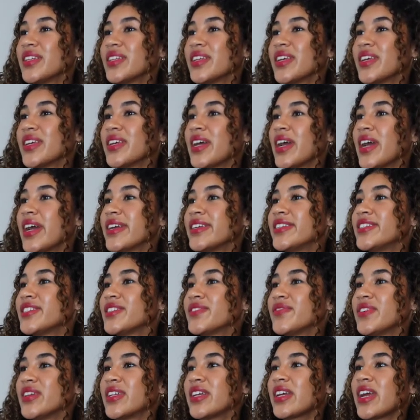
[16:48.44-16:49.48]
like I just
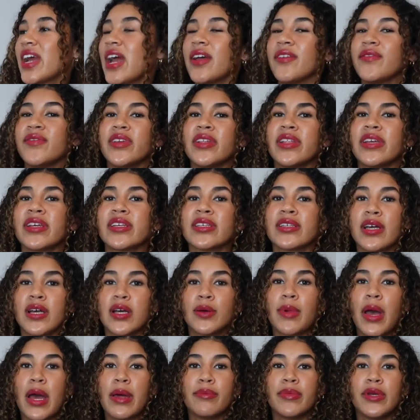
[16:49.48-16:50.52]
feel like I'd feel like a
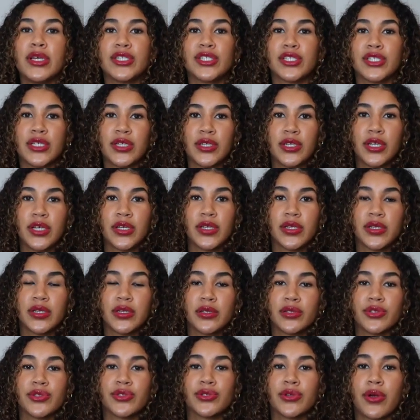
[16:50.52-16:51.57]
bad bitch in it.
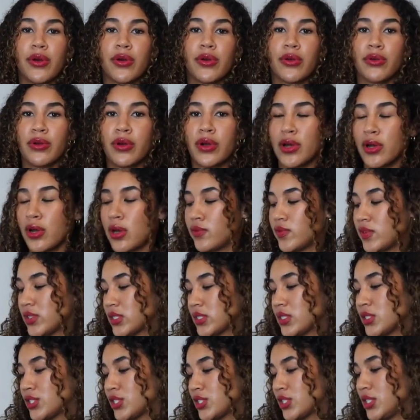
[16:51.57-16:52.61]
So
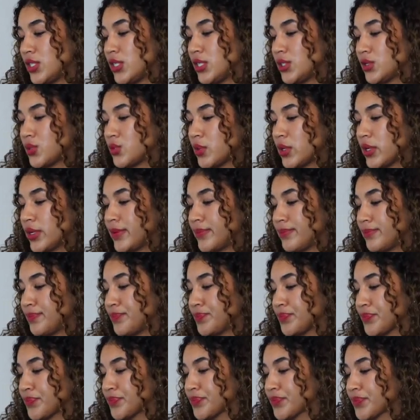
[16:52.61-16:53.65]
obviously she needs one.
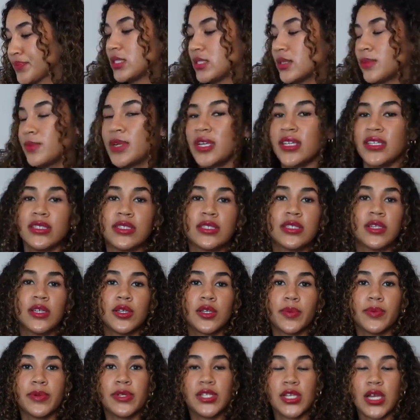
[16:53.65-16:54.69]
Some nice
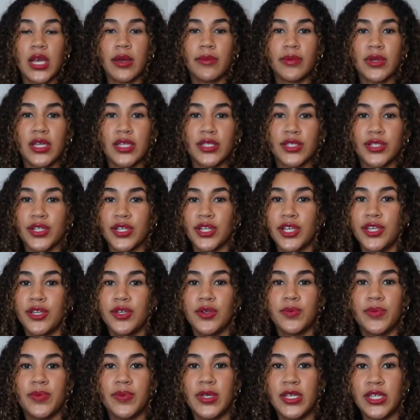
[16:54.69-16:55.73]
silk pajamas or
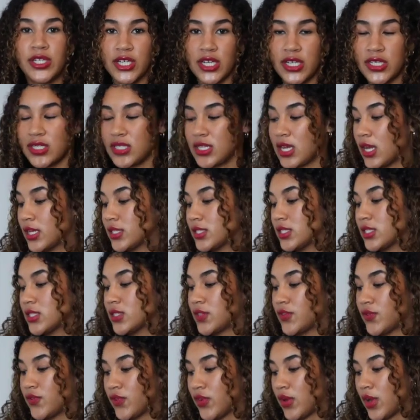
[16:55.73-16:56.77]
cute PJ sets
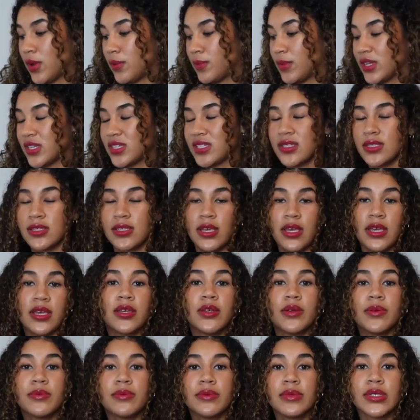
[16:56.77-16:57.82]
from like
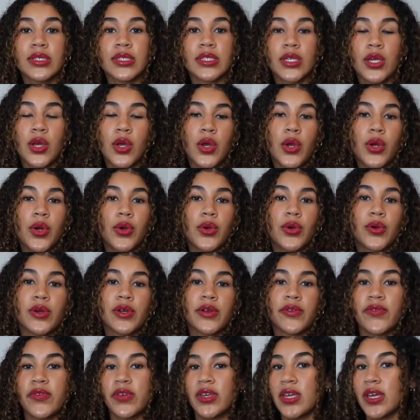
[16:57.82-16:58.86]
Skims
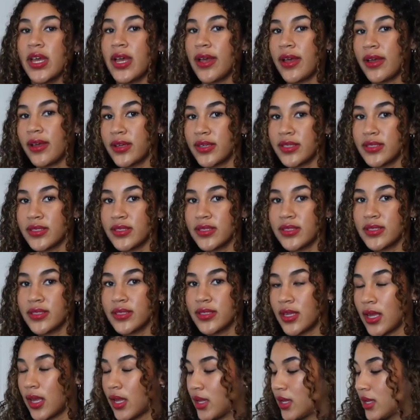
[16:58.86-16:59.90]
or
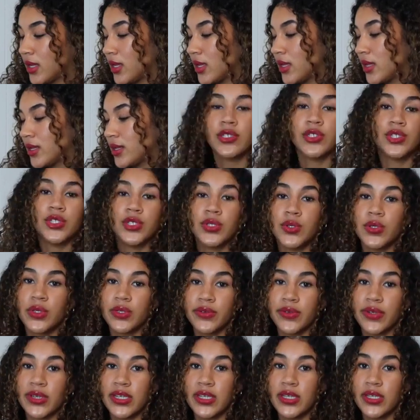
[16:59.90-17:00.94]
VS.
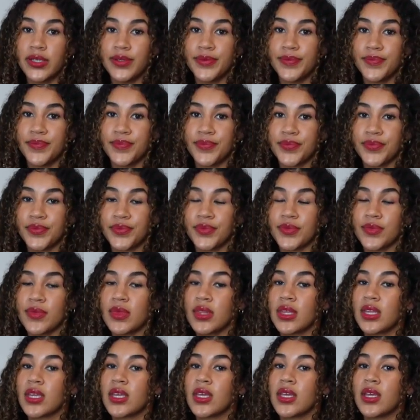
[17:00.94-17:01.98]
Jewelry.
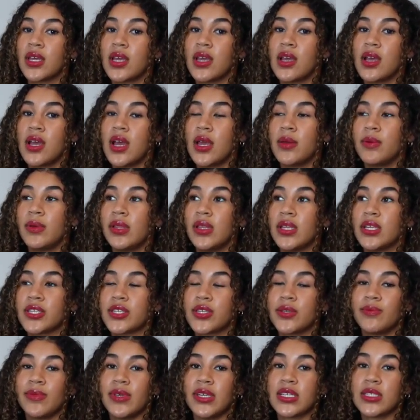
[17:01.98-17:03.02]
I mean, this
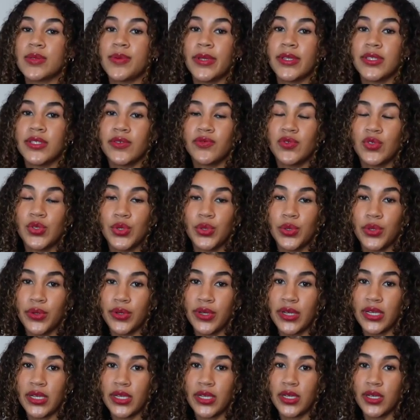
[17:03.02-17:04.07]
can be expensive
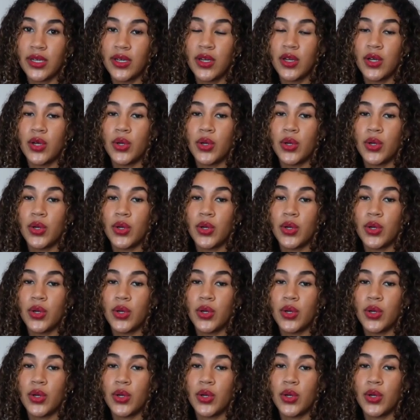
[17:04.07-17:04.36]
jewelry